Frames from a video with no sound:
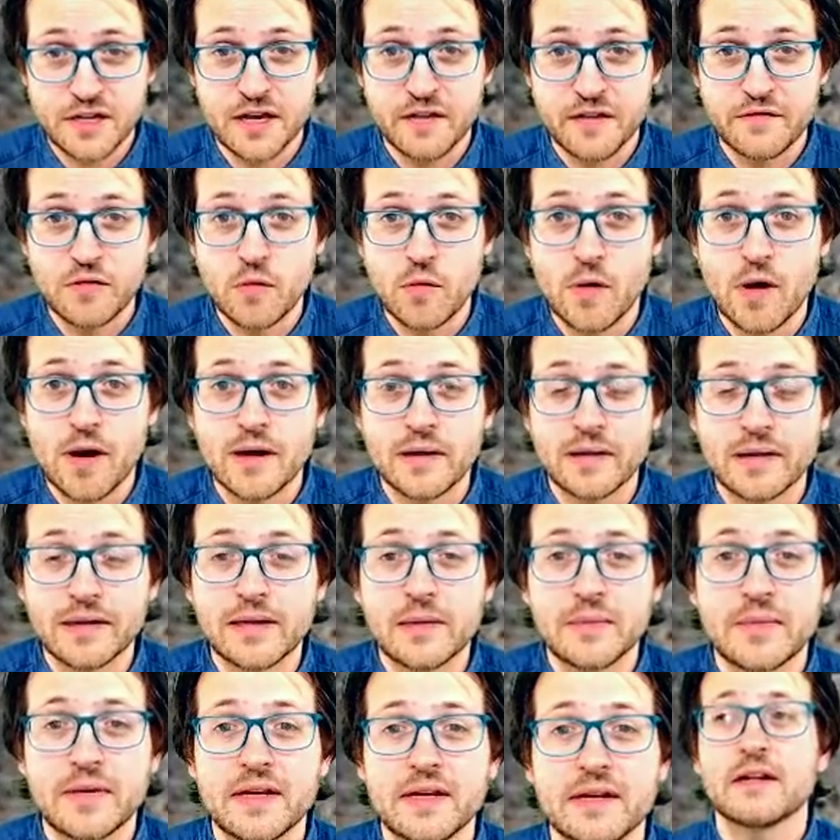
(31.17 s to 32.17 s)
Uh, if you want a
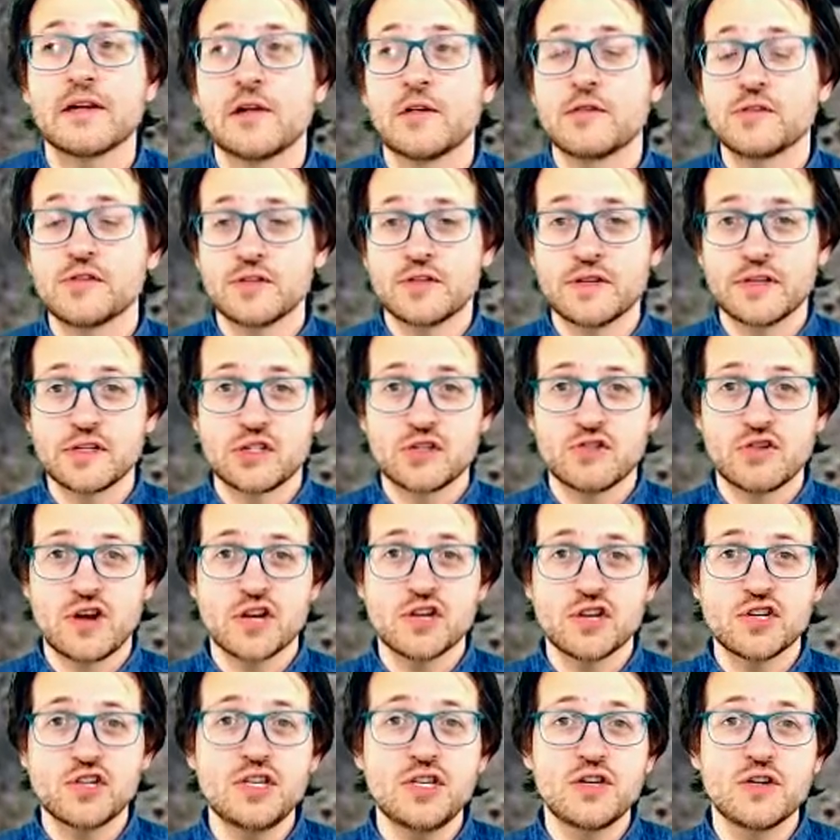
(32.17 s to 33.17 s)
little bit closer
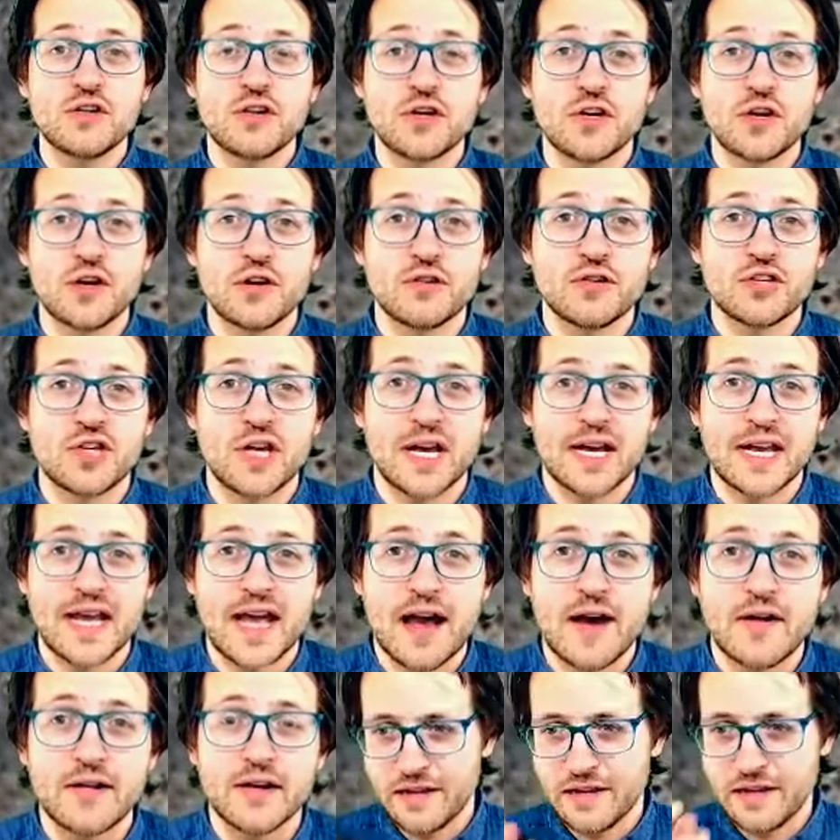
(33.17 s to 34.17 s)
instruction, you can go check
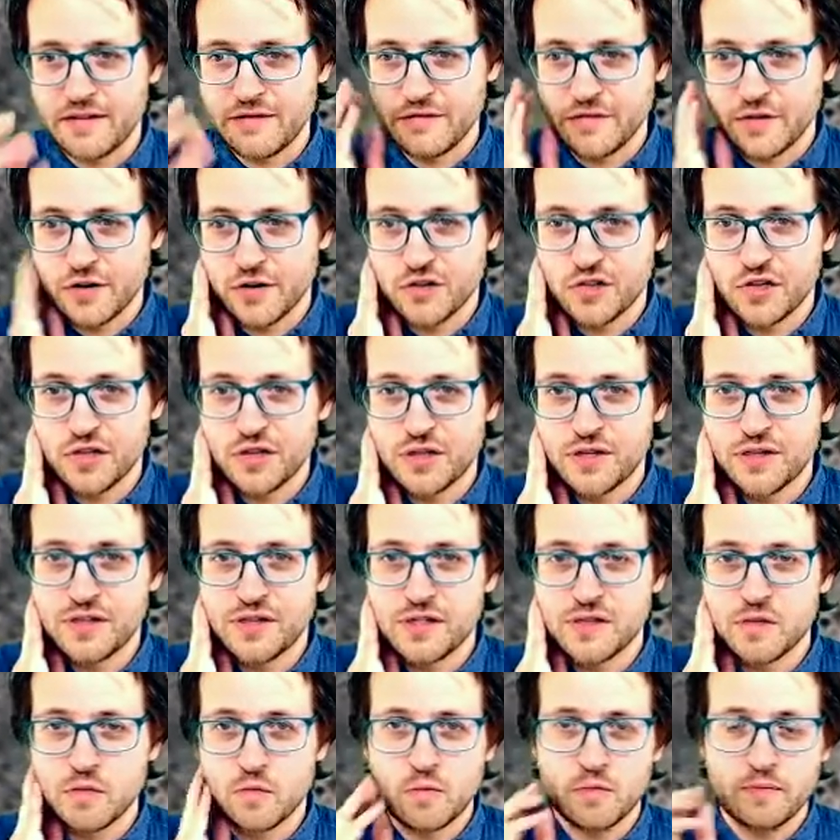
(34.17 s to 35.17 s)
out
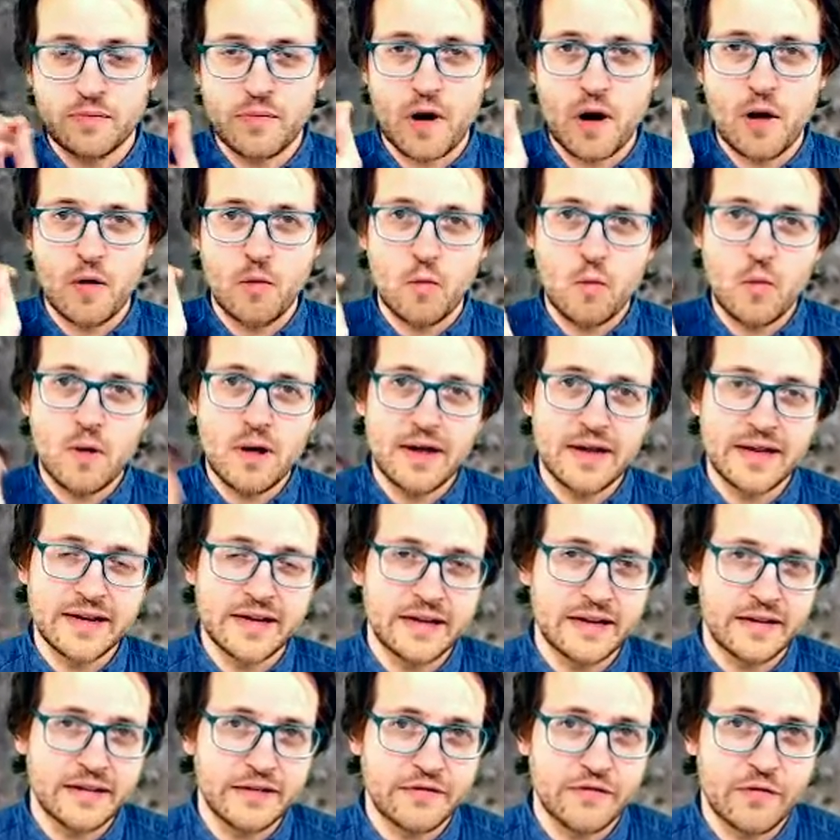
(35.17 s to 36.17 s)
Inversions Part
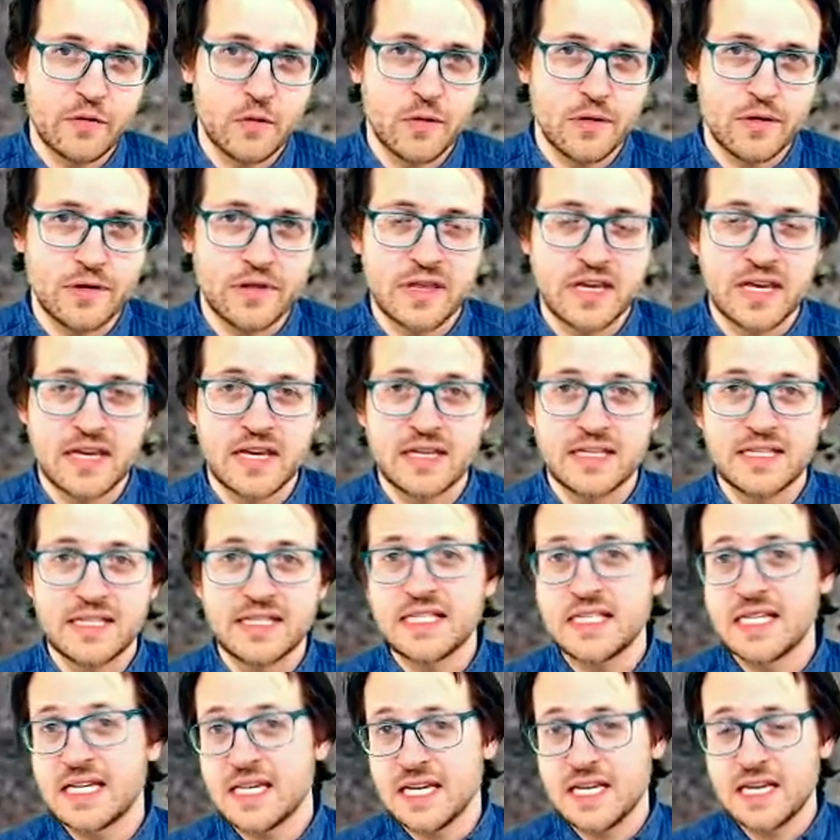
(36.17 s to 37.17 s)
one for the
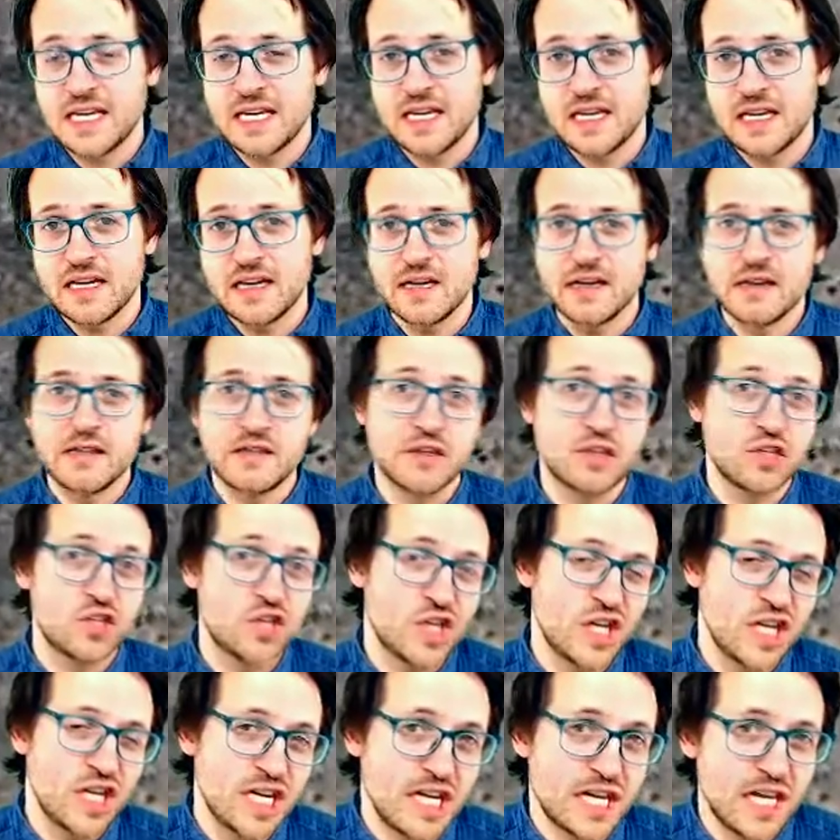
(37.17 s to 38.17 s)
C, the
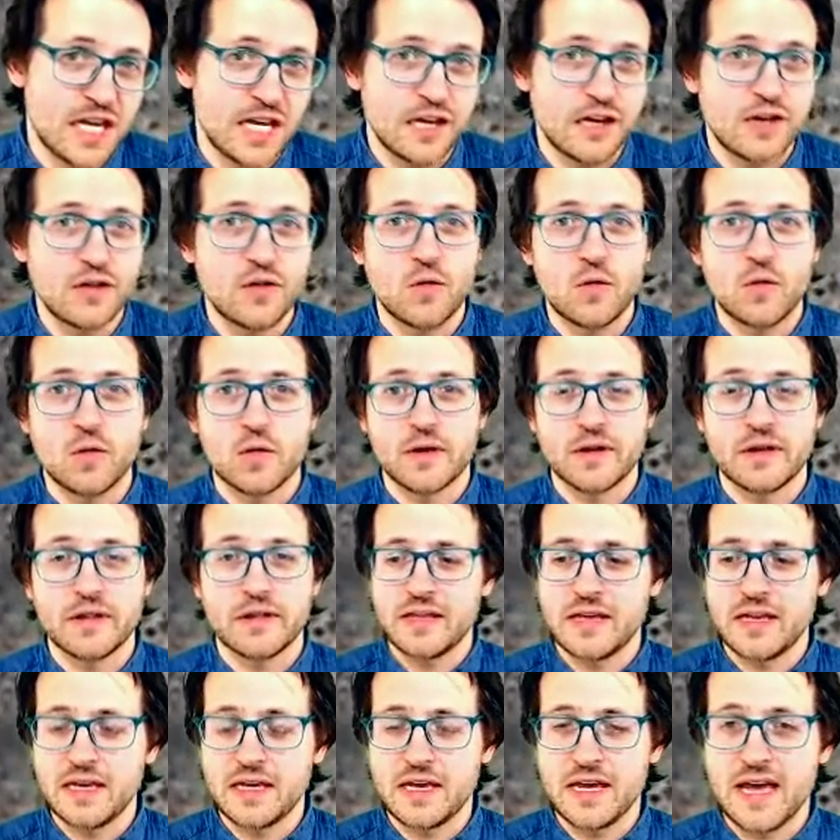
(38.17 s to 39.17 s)
G, or
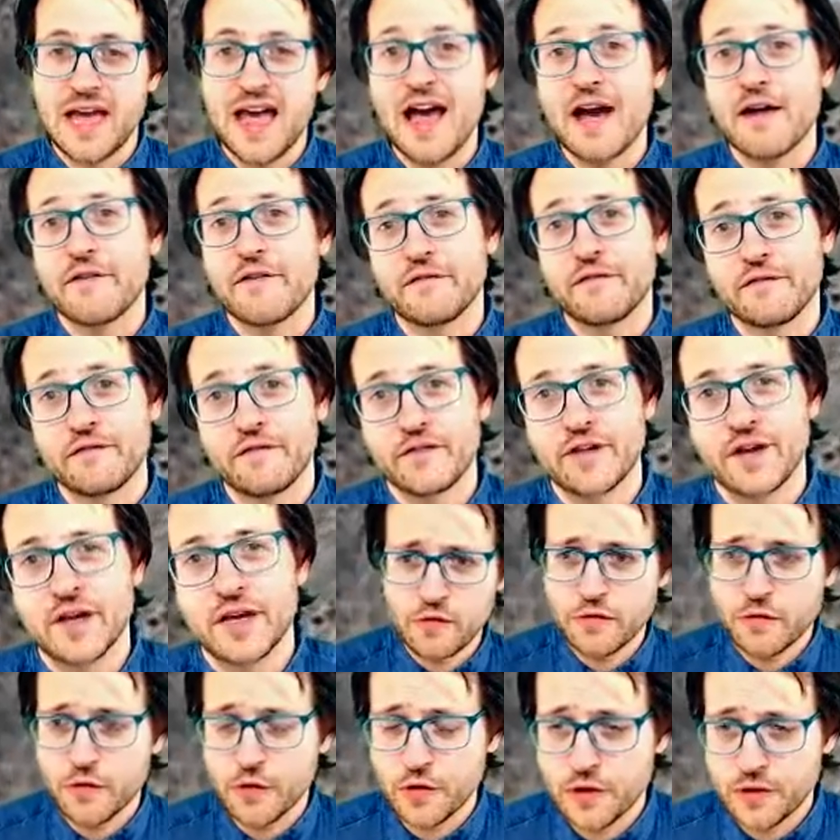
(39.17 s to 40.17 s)
the F.
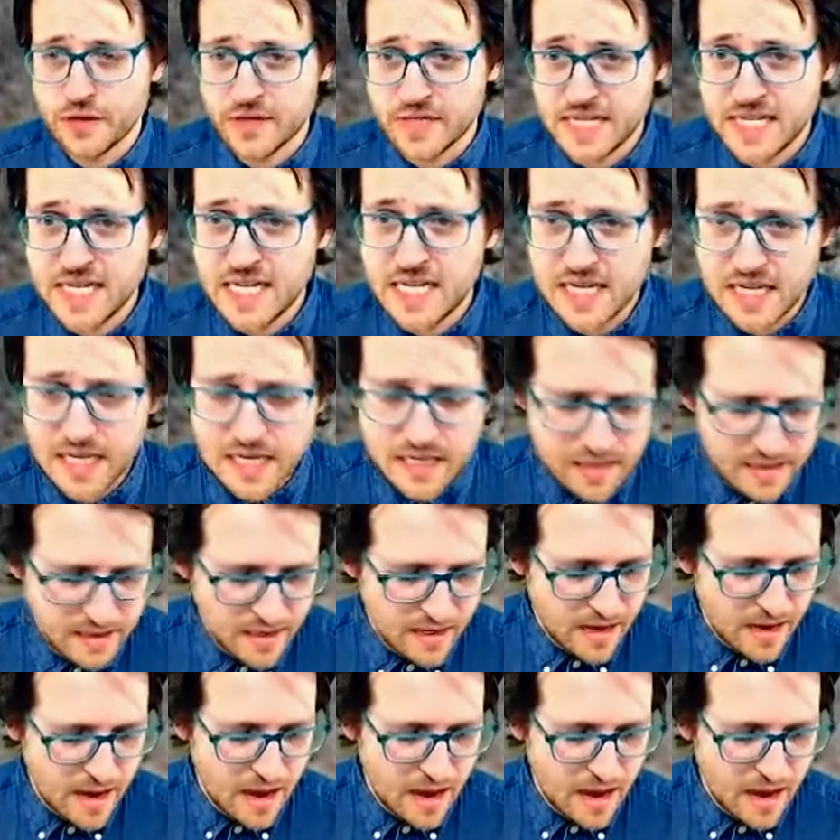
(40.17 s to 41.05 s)
For D,